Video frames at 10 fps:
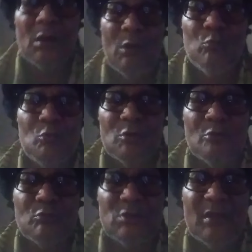I want
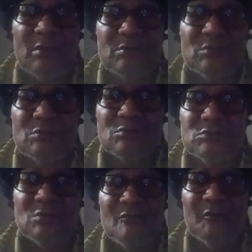to relate
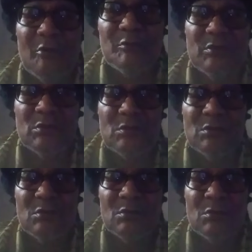some very
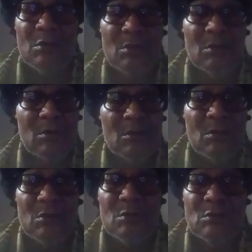
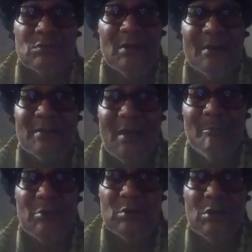
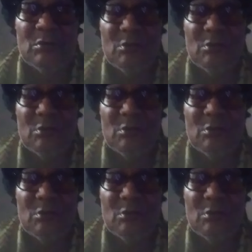dynamic